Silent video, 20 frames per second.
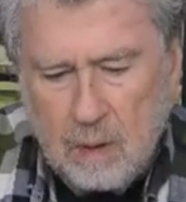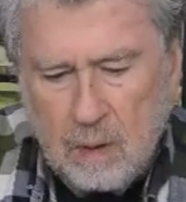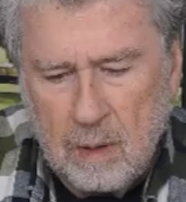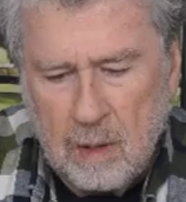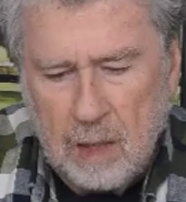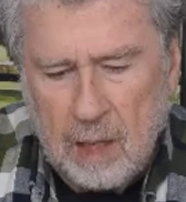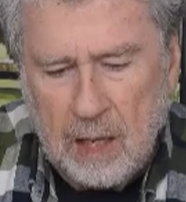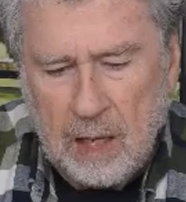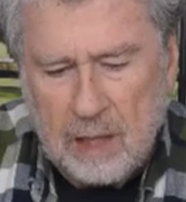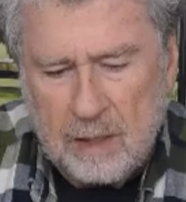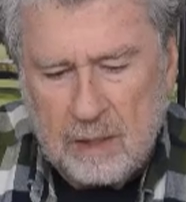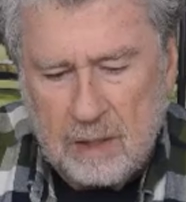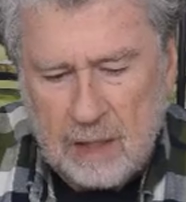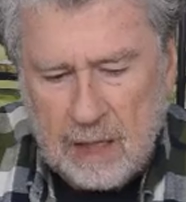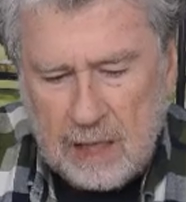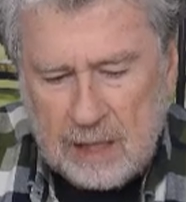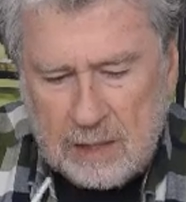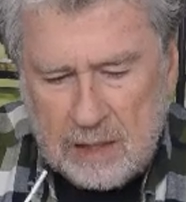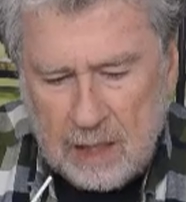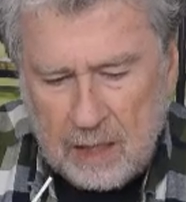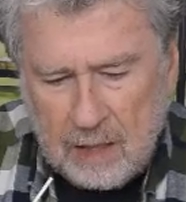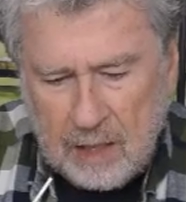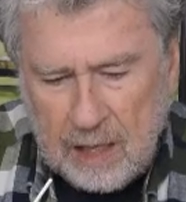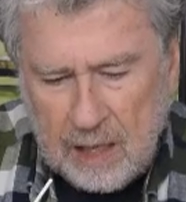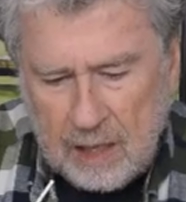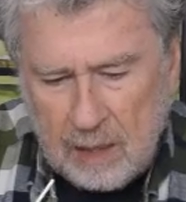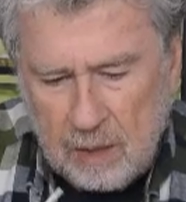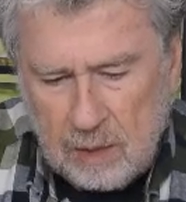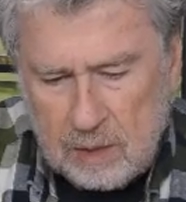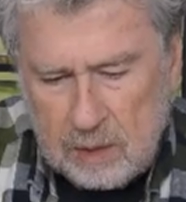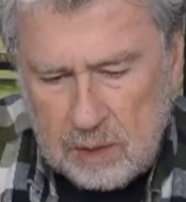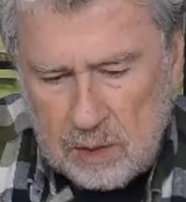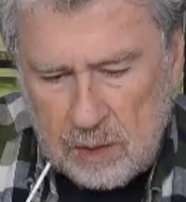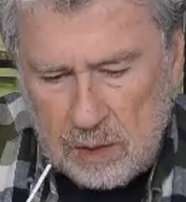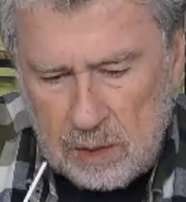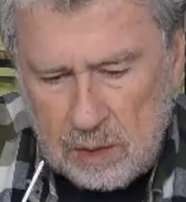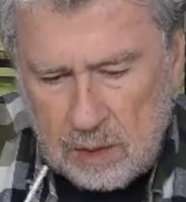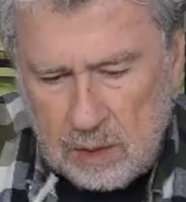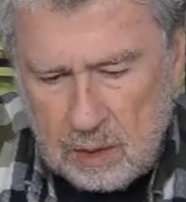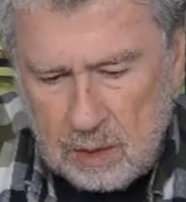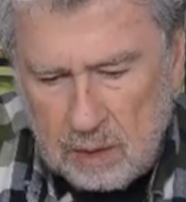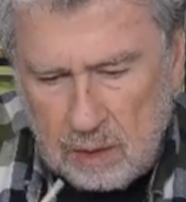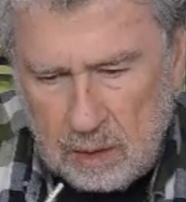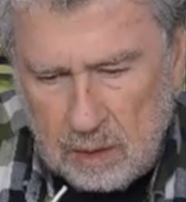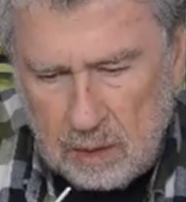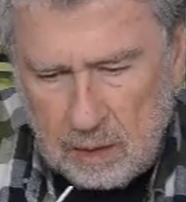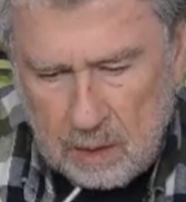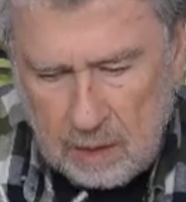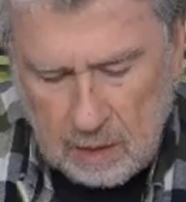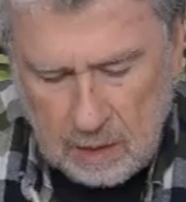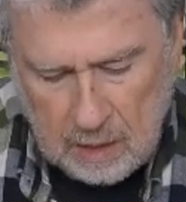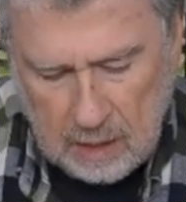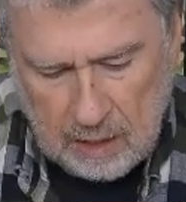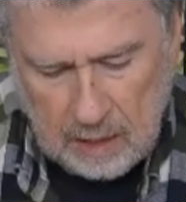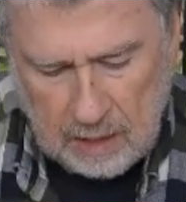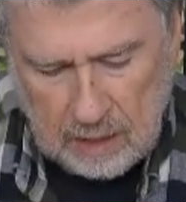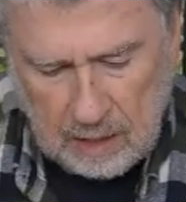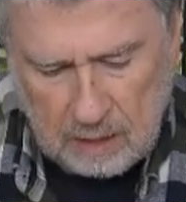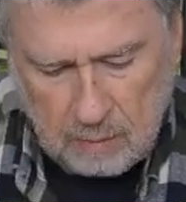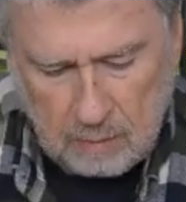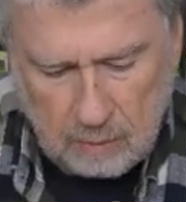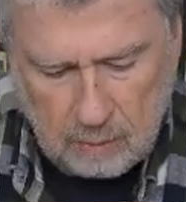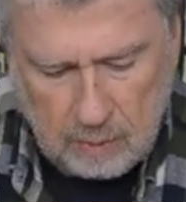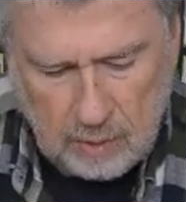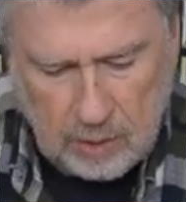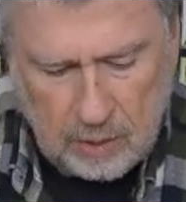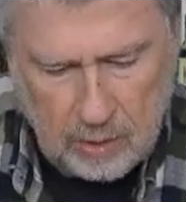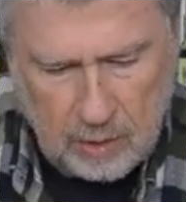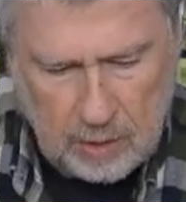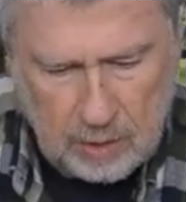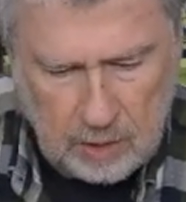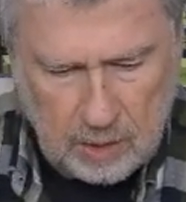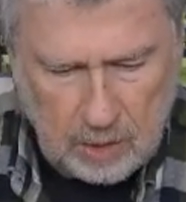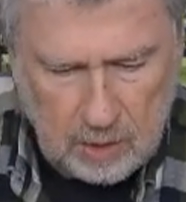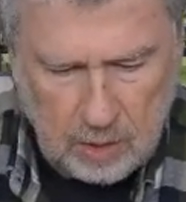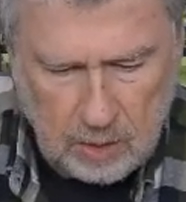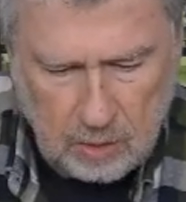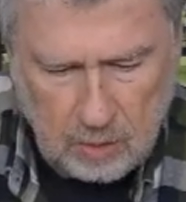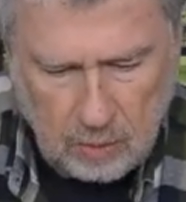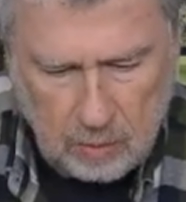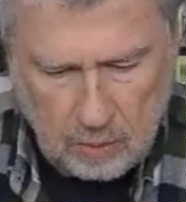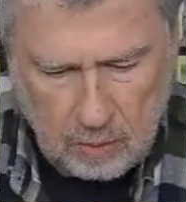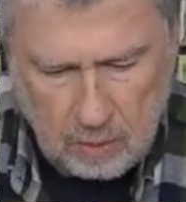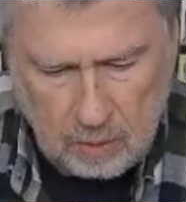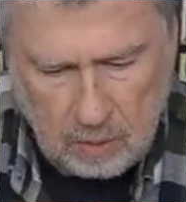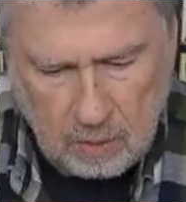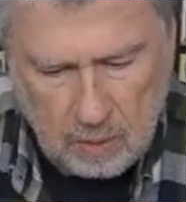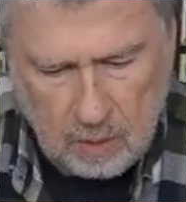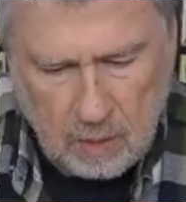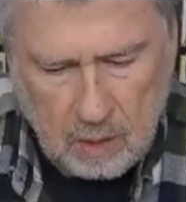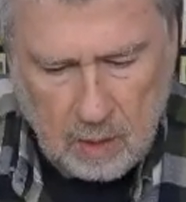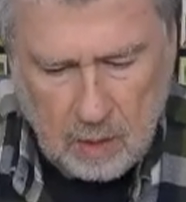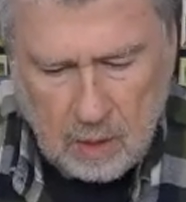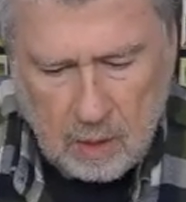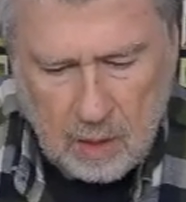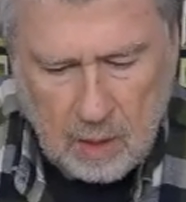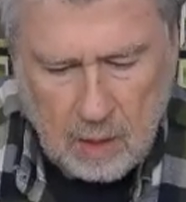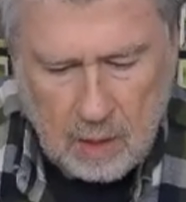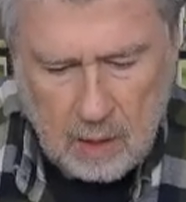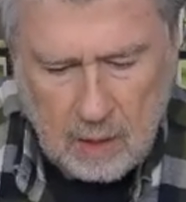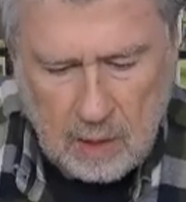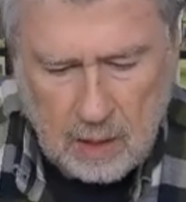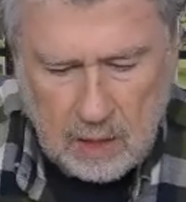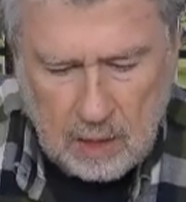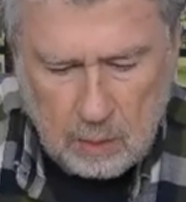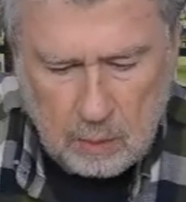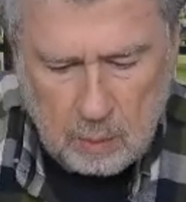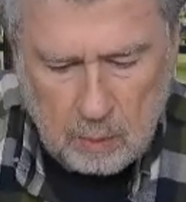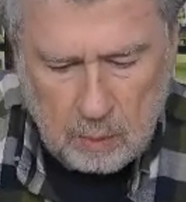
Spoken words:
And that's how that looks. And then what we're going to do is